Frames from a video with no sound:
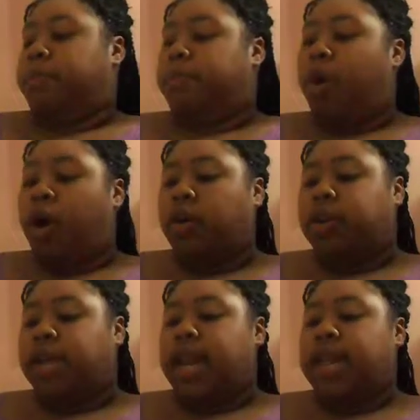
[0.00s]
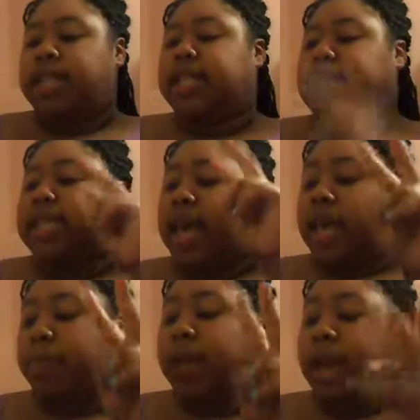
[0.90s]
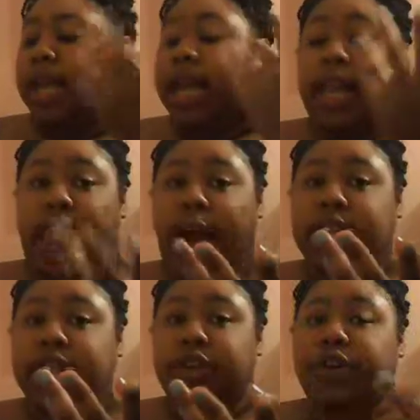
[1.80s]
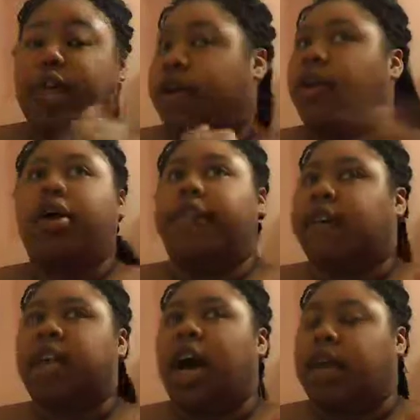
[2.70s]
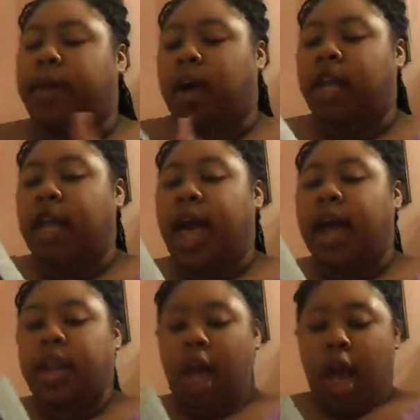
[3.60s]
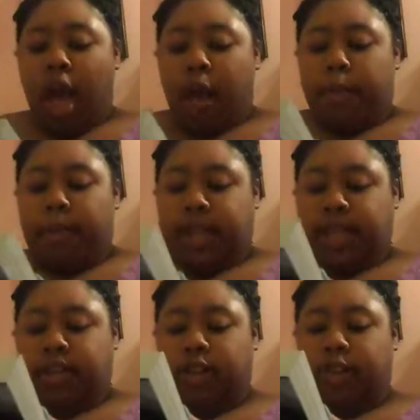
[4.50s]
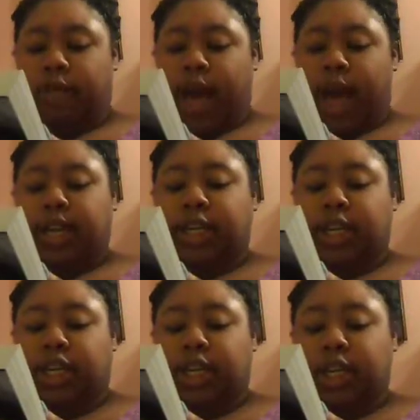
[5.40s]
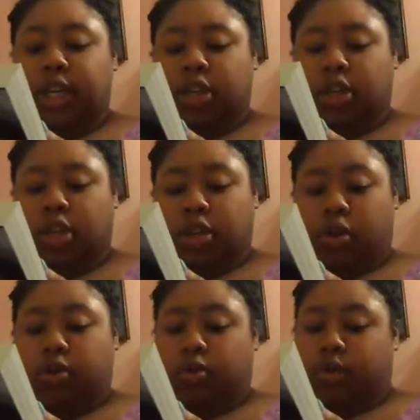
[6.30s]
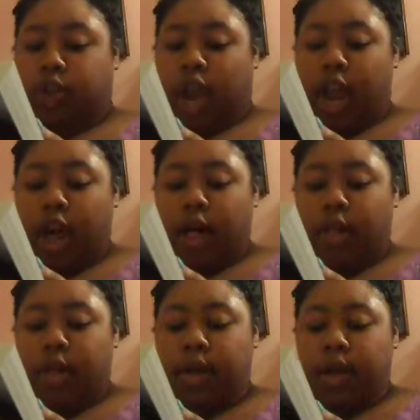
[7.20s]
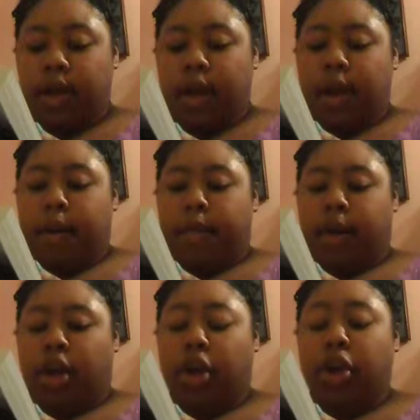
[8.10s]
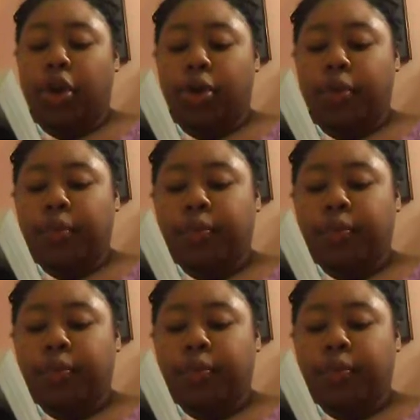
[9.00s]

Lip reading: Pulse, and it's the second book in the Collide series. I don't know if I talked about Collide, but this is by Gail McHugh,